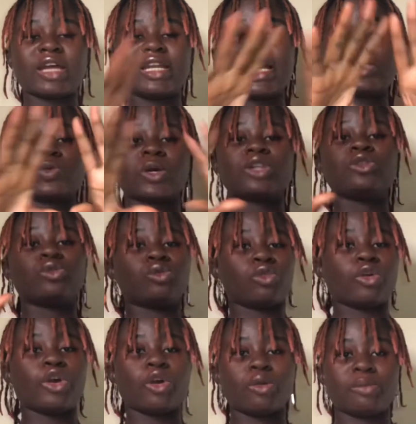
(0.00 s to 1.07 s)
That's where the
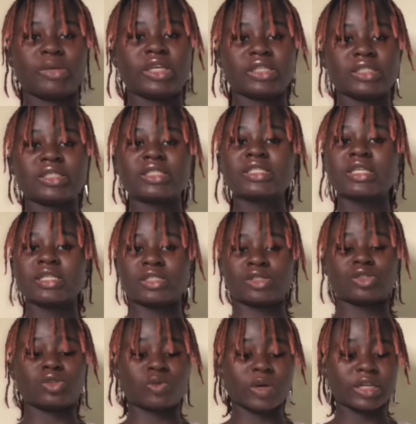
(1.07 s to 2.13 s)
Royal Mint is
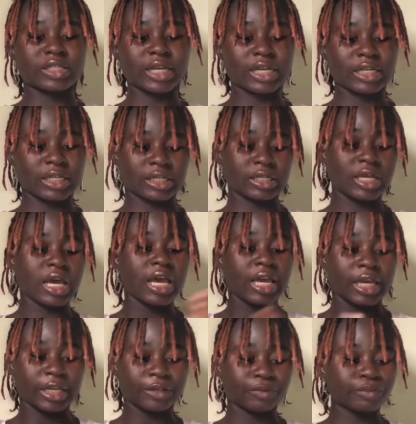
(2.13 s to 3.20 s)
situated
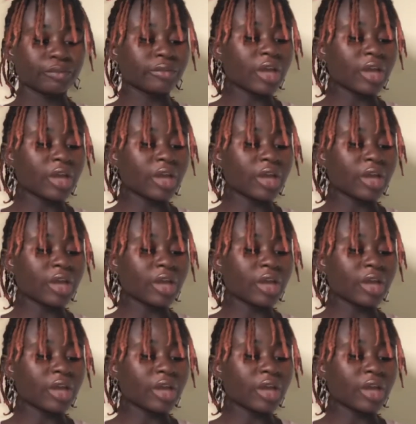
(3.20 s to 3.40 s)
in.